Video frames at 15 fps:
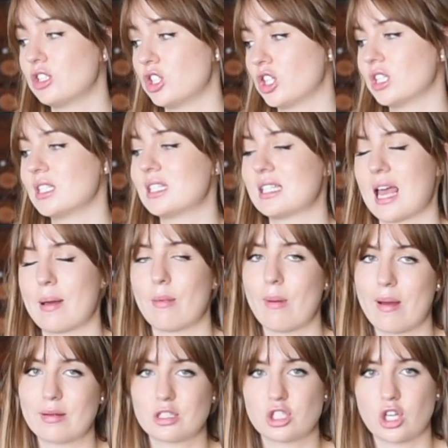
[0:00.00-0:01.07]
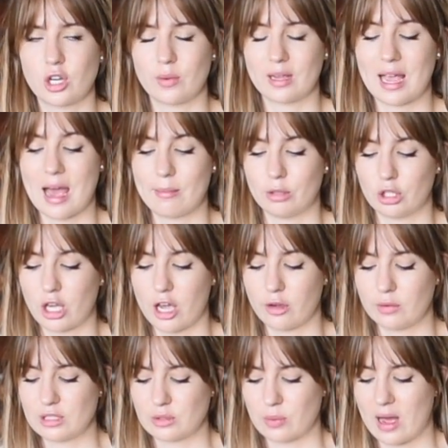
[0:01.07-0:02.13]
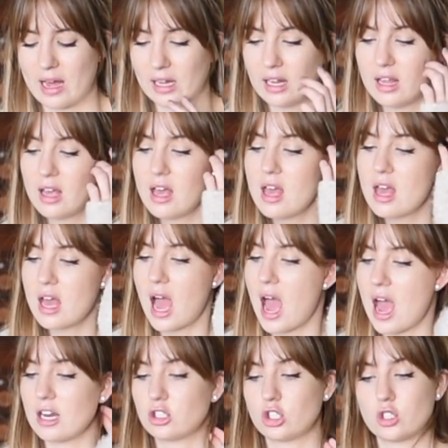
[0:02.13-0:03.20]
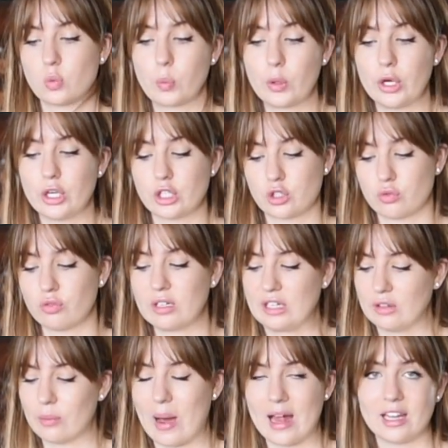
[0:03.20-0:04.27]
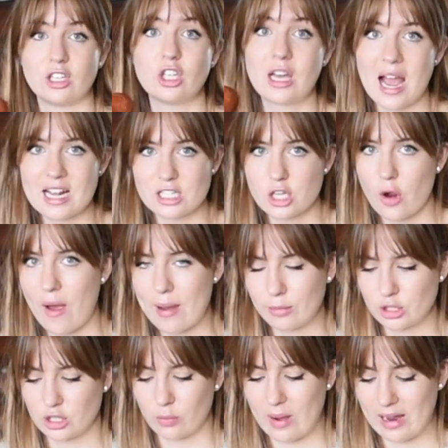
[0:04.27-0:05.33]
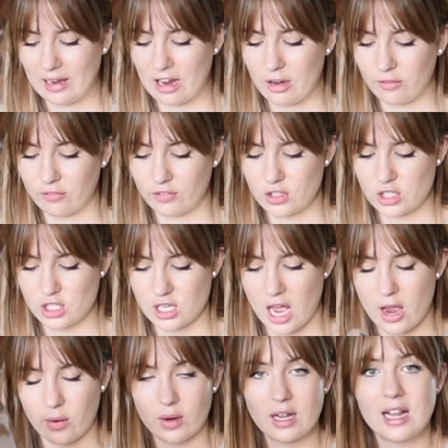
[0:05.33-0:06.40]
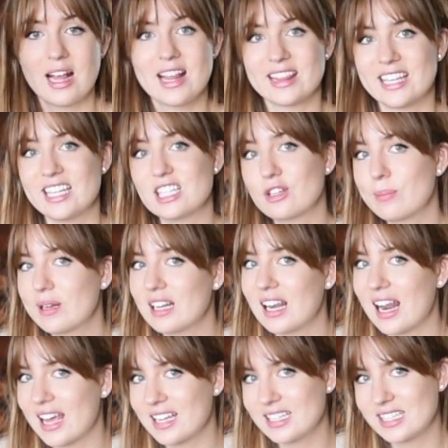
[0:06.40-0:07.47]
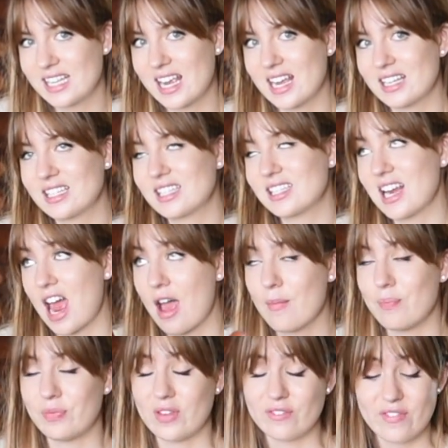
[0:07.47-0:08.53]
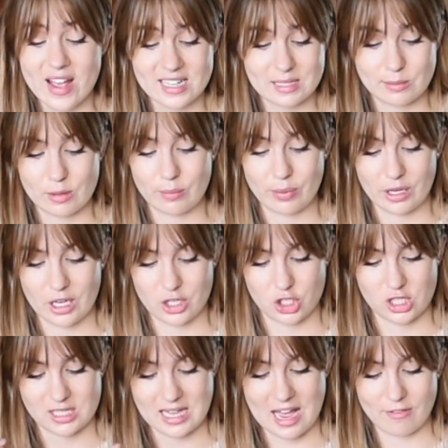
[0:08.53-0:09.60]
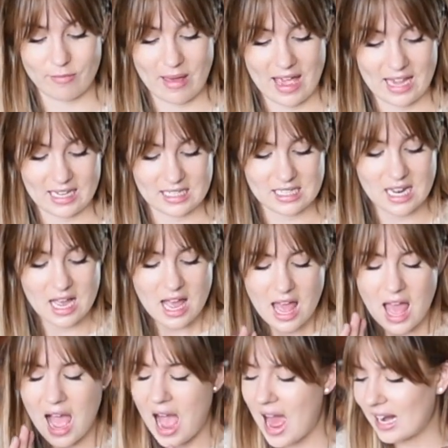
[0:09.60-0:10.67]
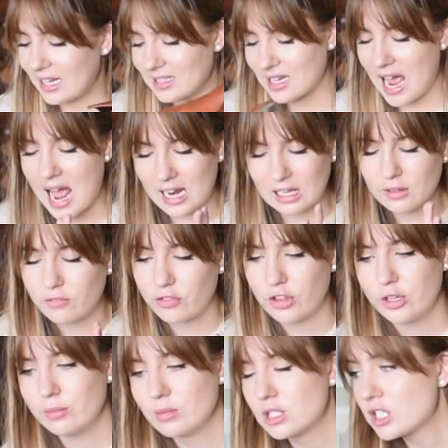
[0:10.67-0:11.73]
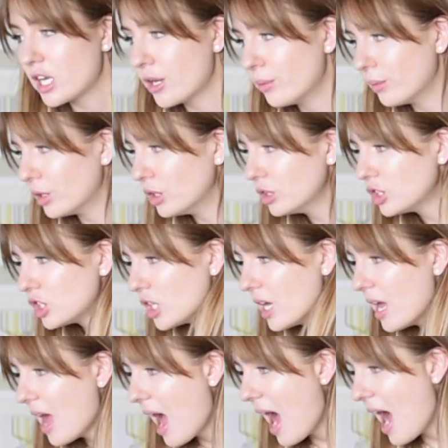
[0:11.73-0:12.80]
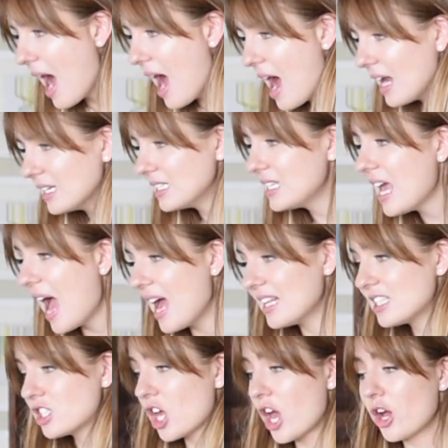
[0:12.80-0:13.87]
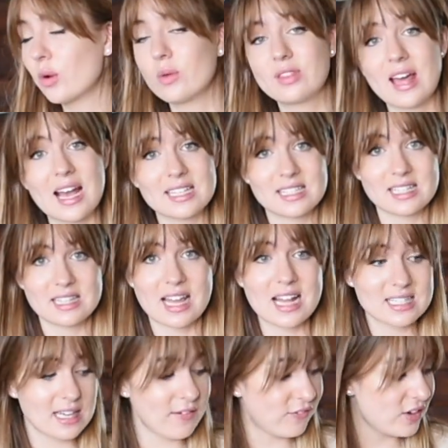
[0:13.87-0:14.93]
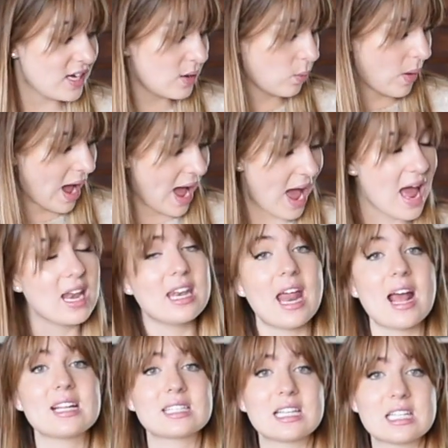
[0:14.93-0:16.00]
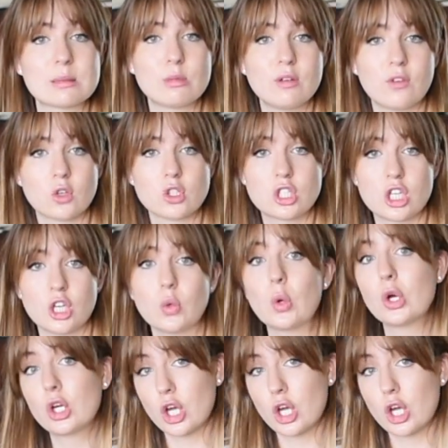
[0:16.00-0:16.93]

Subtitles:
as you're going to see, I'm about to show you a camel coat as well. Just works really well. You guys know how much I wear loafers, so these have been the latest investment purchase that I've made, and I love them so much. And yeah, so that's it for knitwear. Next, let's move on to